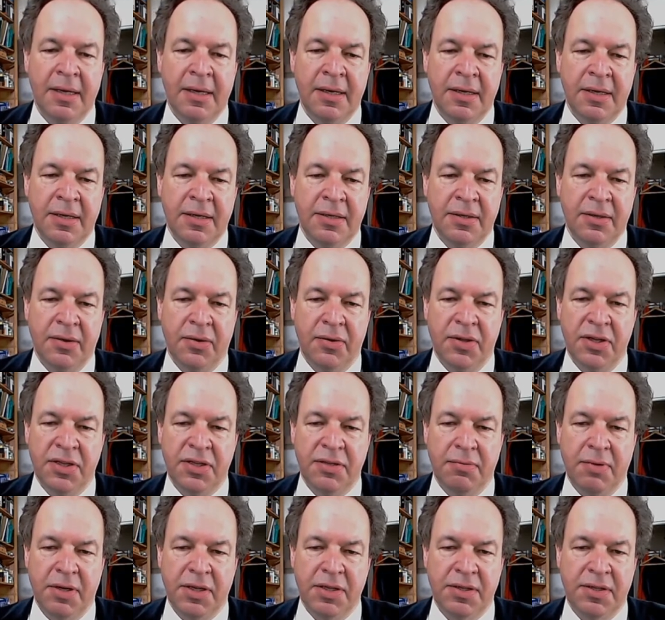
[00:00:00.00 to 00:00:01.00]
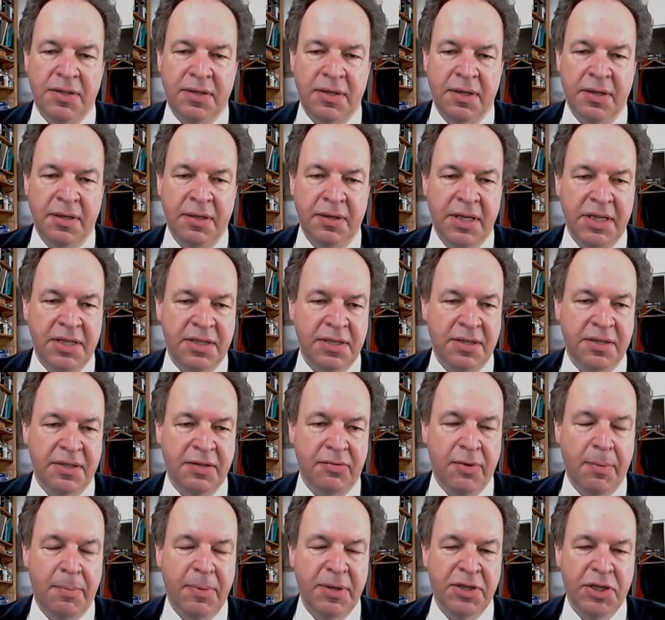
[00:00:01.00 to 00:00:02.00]
So this was, yes, it's a
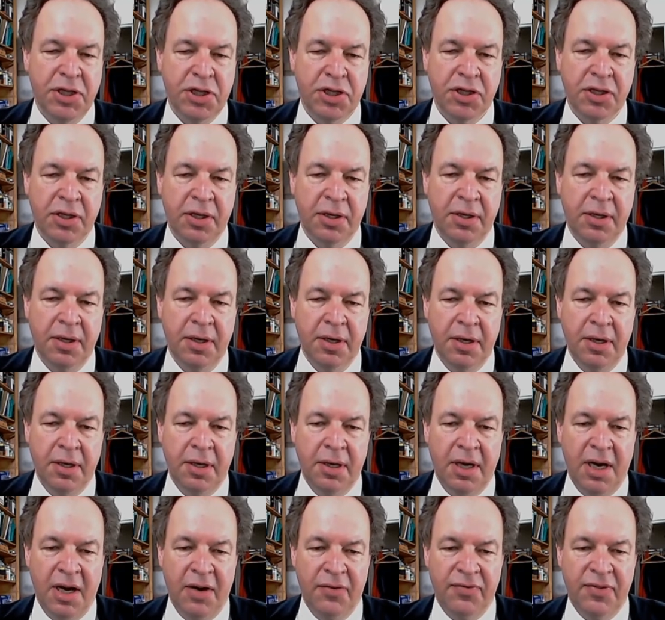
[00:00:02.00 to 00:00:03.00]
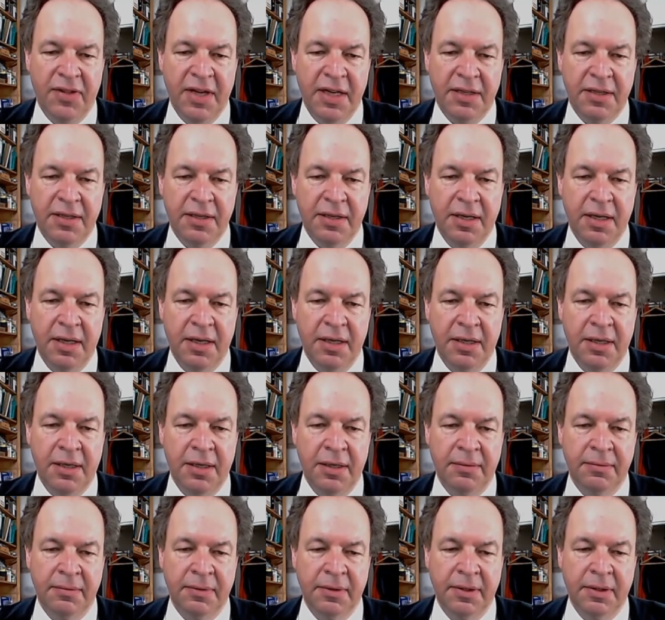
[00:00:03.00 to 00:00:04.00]
repetition of that
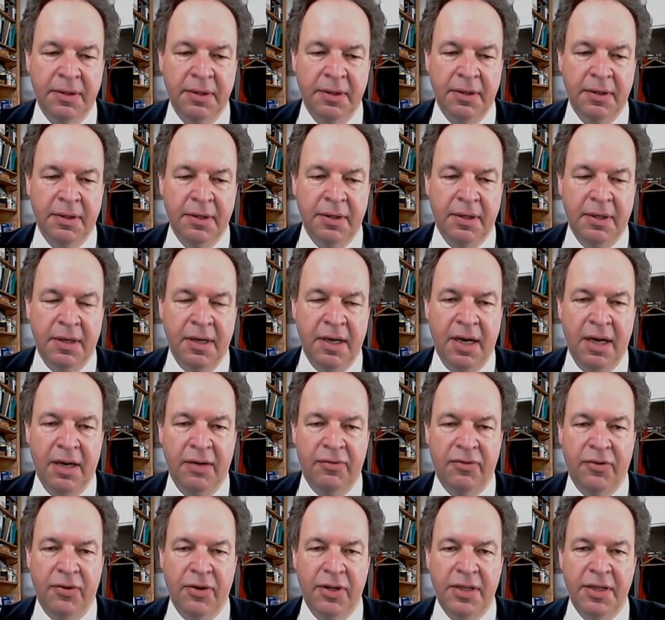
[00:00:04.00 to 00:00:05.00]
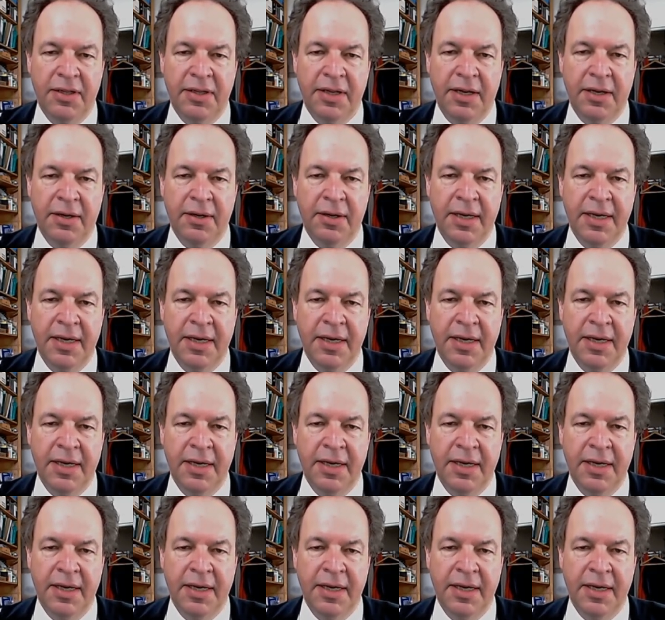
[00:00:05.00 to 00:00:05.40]
foil there.